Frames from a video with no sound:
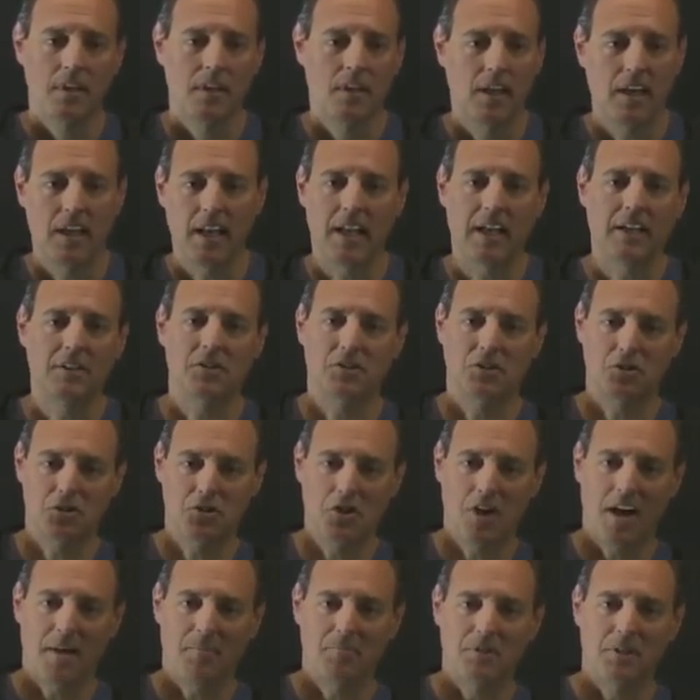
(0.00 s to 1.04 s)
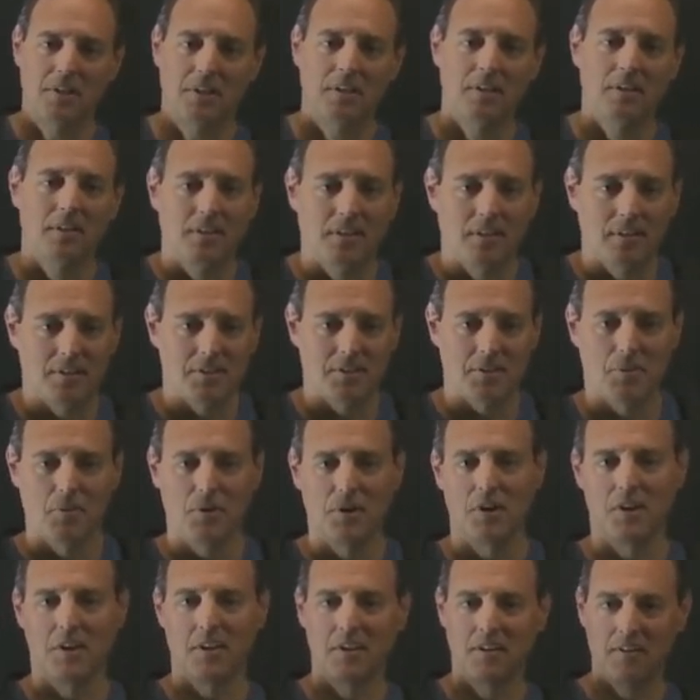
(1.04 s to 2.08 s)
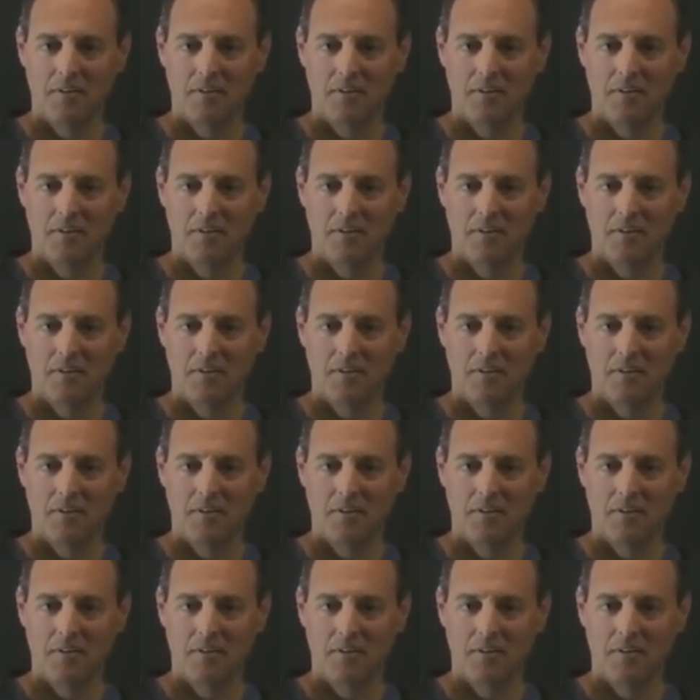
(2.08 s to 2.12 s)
and I actually stopped it because I wanted to